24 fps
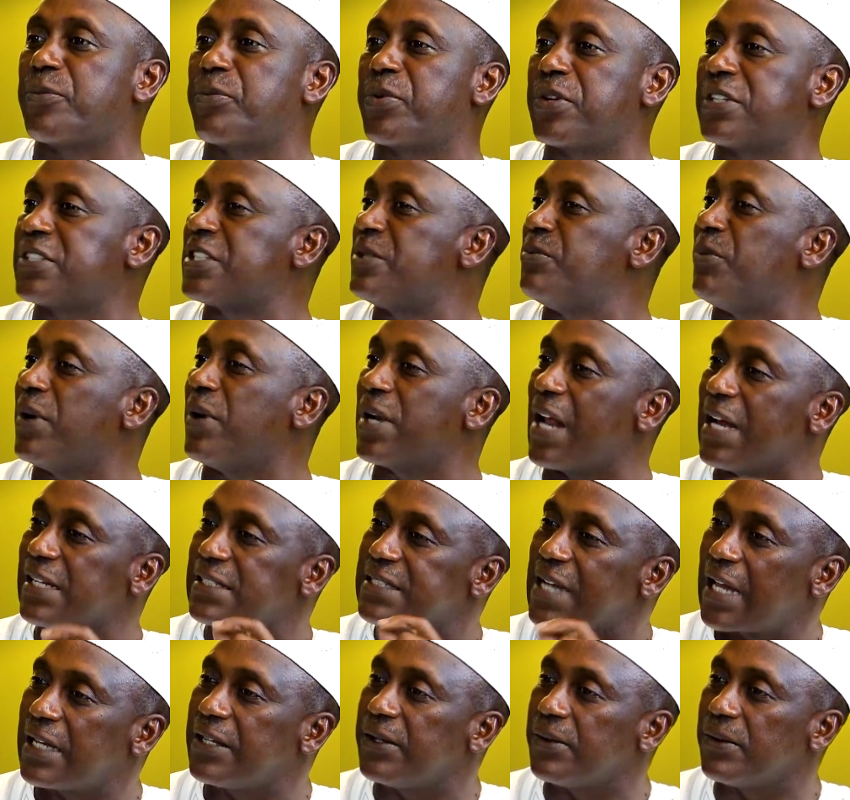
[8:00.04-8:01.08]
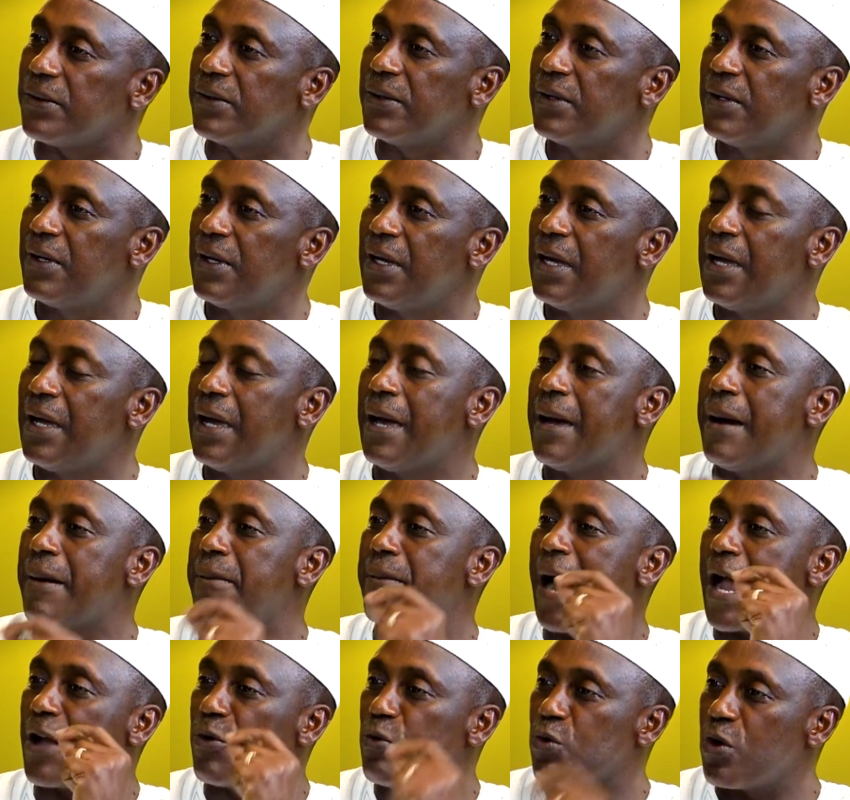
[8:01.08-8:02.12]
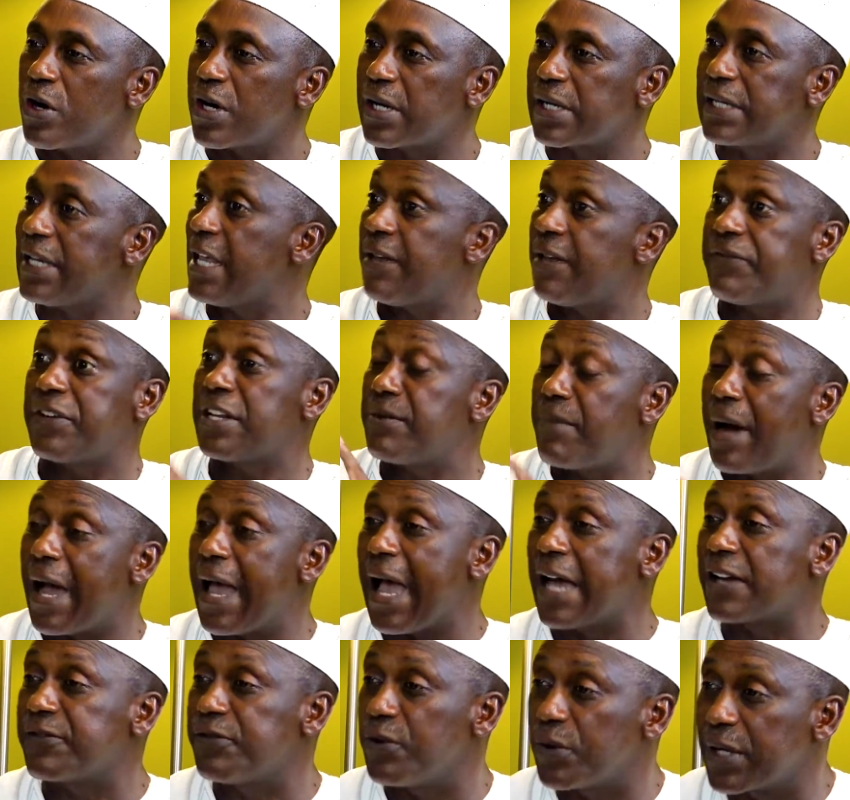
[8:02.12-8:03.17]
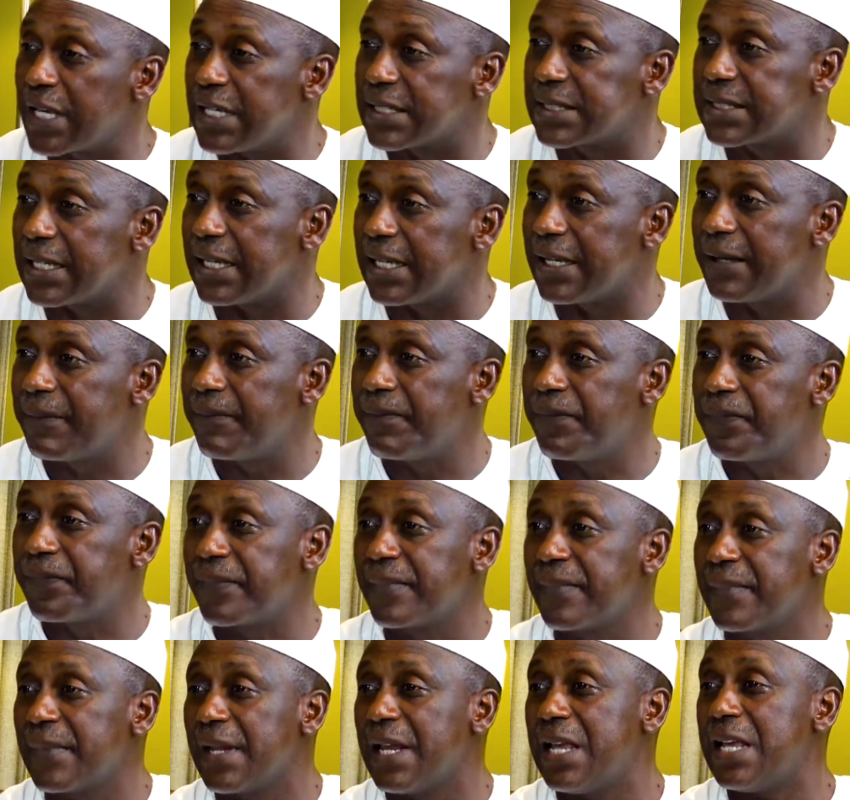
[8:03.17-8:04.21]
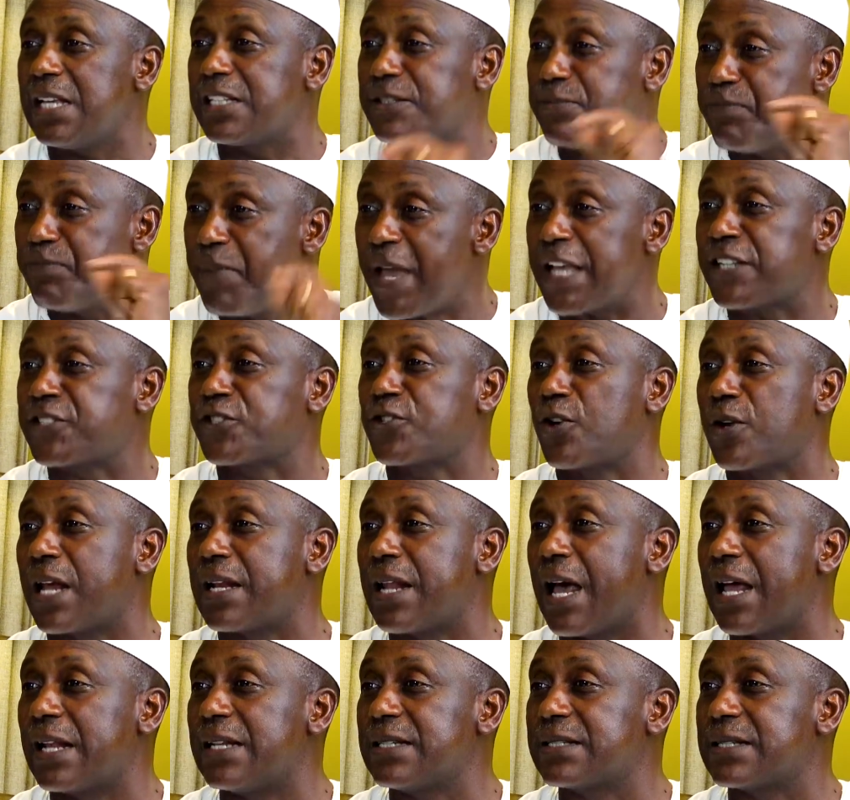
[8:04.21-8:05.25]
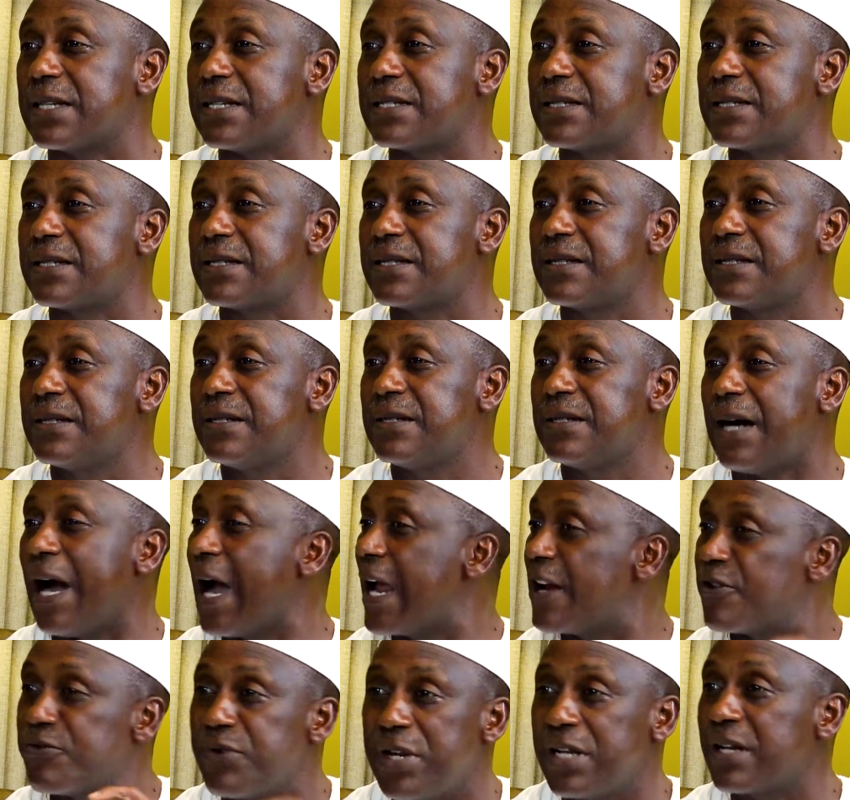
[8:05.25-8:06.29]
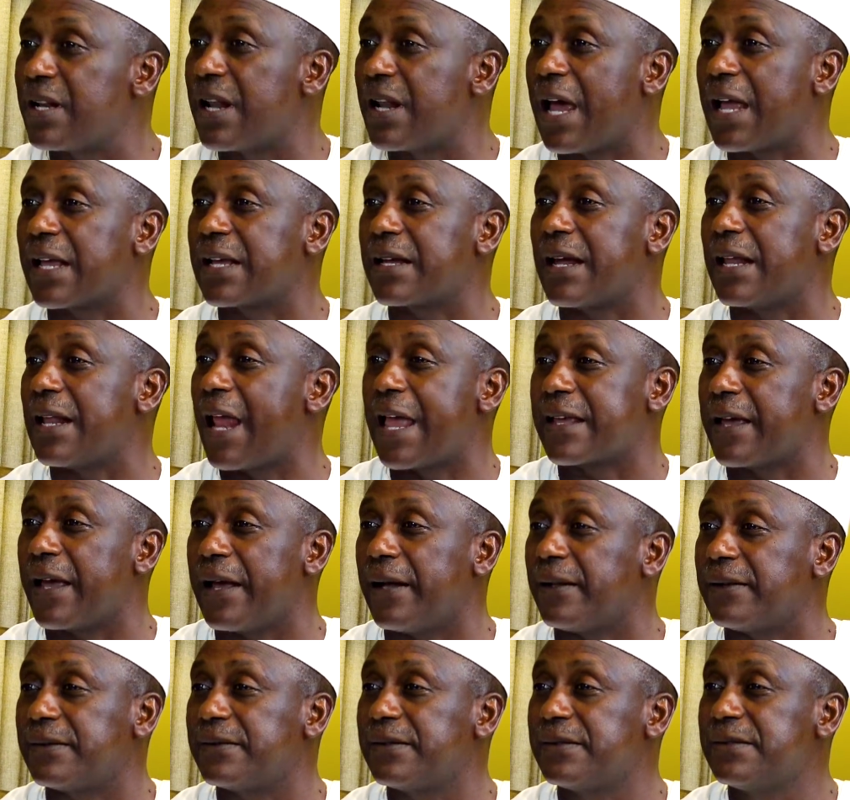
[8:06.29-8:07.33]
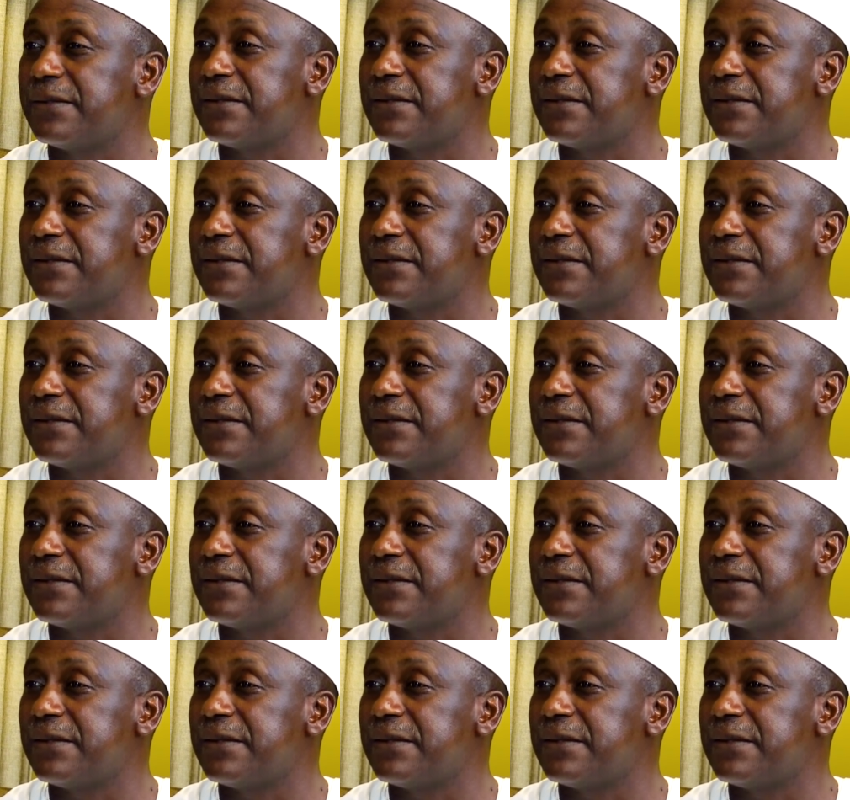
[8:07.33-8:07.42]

person, but I tell you, my work, even my advocacy, is based on analysis. I read like hell.